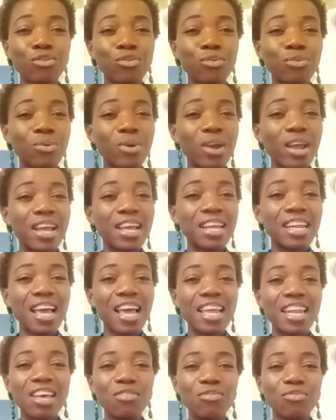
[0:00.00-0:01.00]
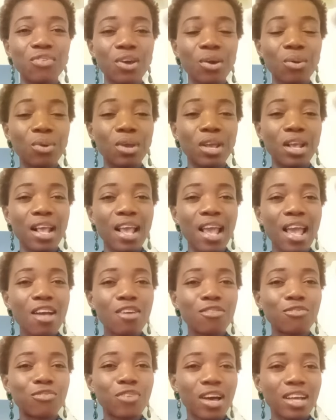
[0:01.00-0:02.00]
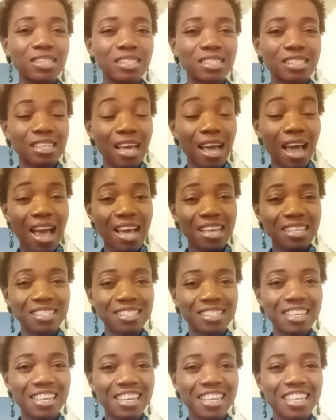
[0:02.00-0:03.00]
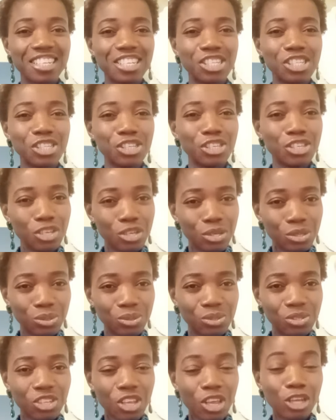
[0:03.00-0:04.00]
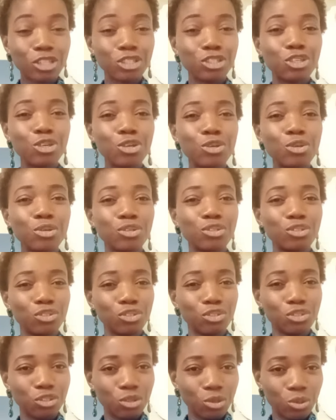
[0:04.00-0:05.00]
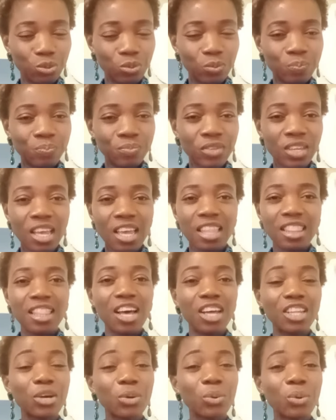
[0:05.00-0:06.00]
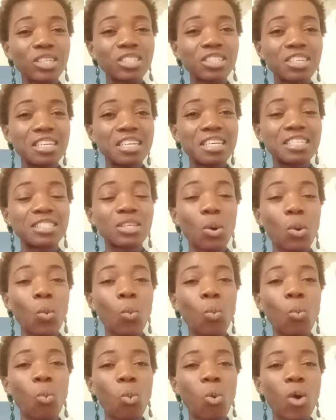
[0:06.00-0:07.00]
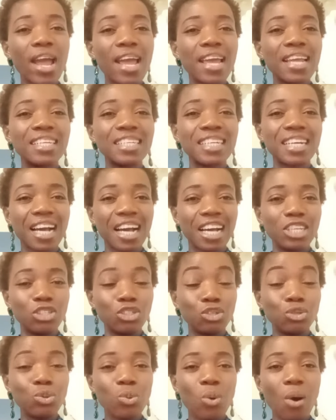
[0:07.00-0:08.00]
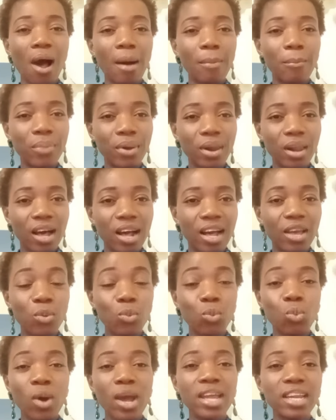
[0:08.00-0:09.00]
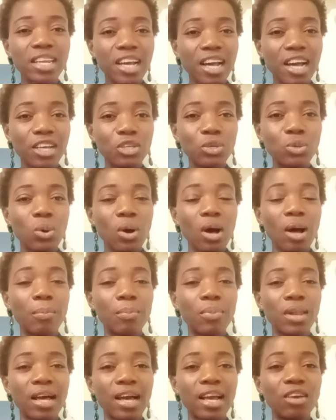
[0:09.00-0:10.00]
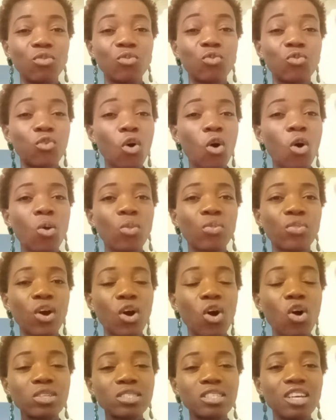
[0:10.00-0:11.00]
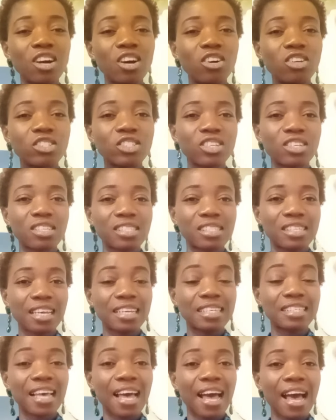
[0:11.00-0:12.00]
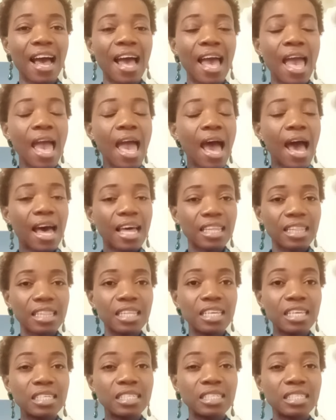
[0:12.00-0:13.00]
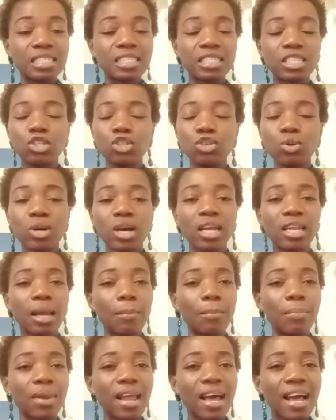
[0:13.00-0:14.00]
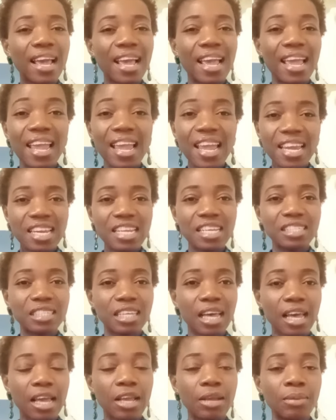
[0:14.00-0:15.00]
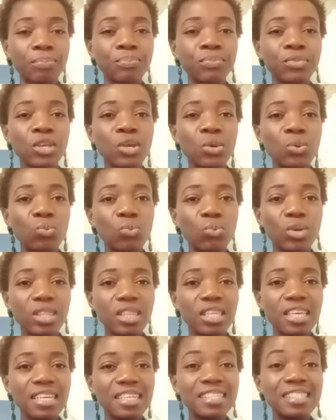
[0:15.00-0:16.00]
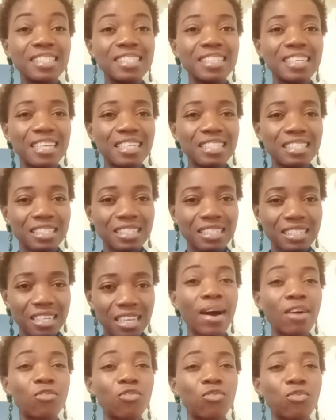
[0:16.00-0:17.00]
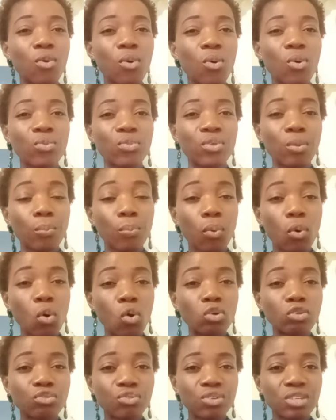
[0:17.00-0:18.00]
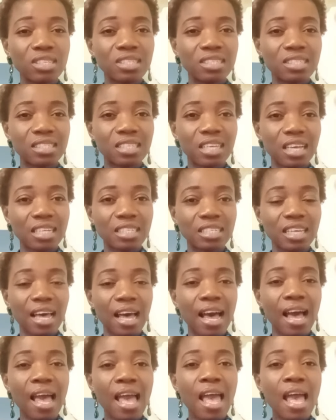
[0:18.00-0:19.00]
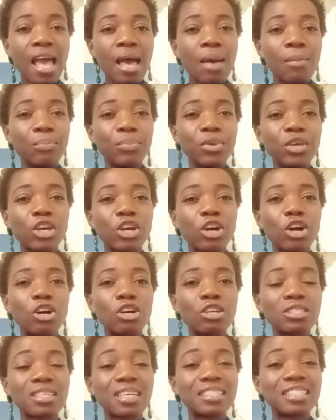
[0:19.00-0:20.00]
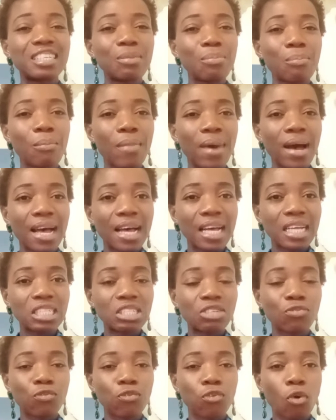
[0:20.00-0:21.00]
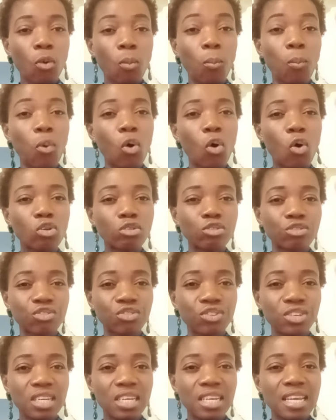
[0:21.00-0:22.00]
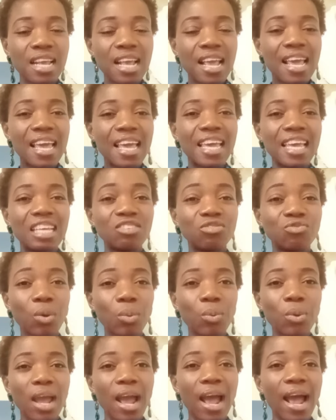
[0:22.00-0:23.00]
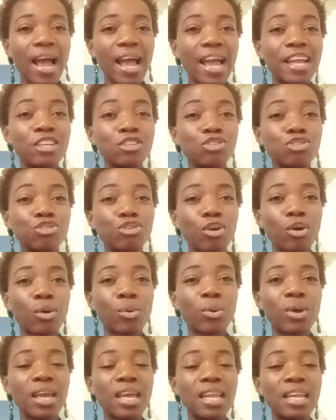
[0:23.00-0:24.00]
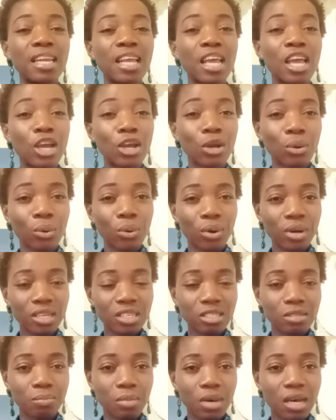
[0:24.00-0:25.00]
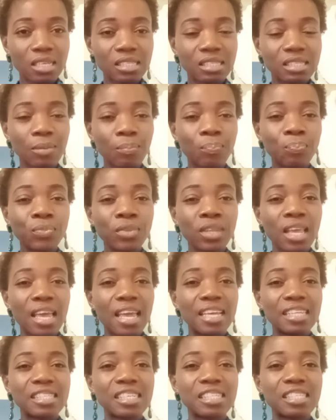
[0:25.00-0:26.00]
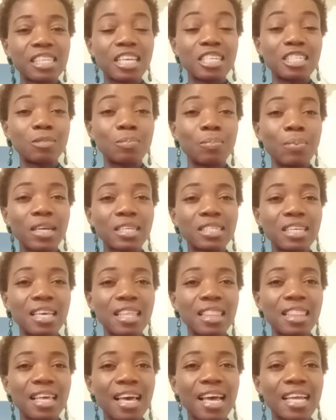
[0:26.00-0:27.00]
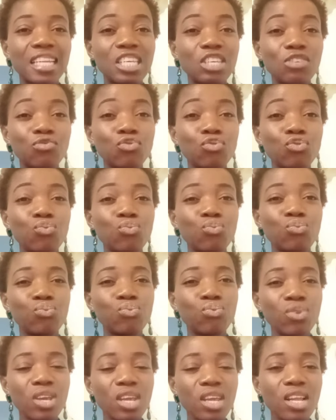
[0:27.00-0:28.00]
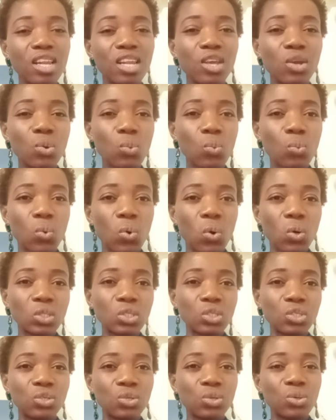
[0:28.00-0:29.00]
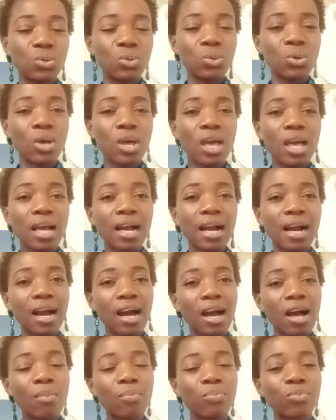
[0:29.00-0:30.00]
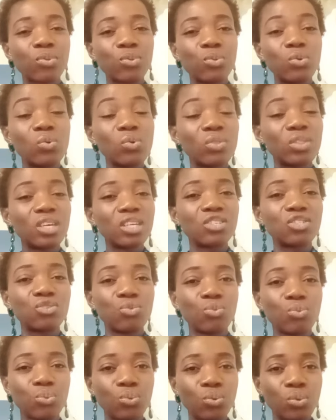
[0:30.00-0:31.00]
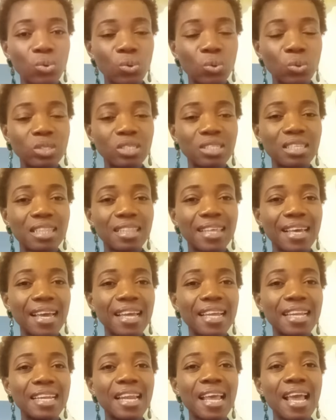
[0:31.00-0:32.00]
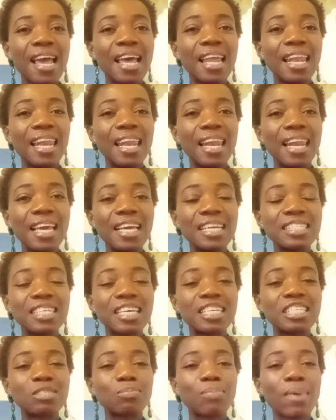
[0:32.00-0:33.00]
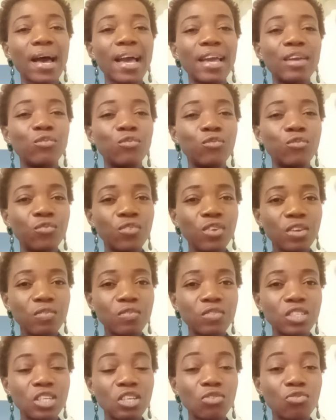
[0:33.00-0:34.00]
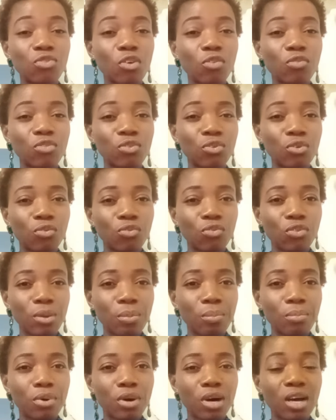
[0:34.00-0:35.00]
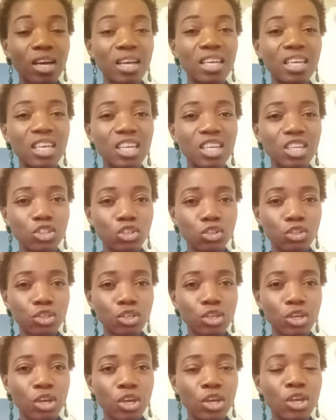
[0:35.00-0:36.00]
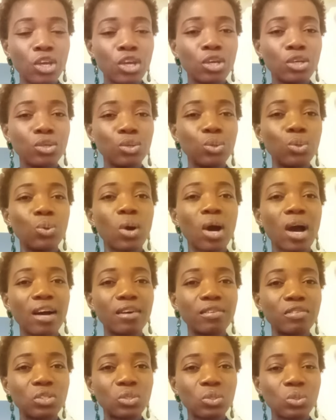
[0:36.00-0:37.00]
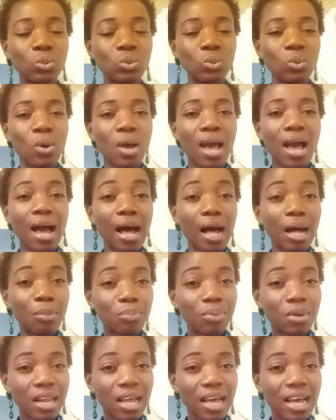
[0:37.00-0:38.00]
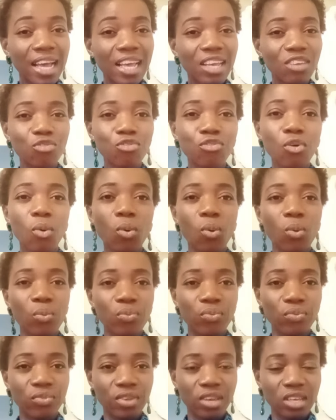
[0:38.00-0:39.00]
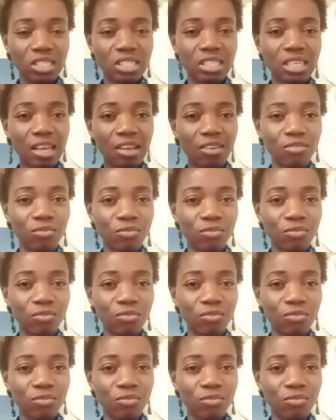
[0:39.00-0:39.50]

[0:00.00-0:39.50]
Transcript: great and a very fantastic news to you. Now the question is, when can you apply? When can you apply for the horticulture sector? At least you can apply anytime within the year. But for the poultry sector, because the demand for poultry is very high during Christmas, it is expected that if you really want to come through this route, then latest by 15th of November each year, you have to apply for this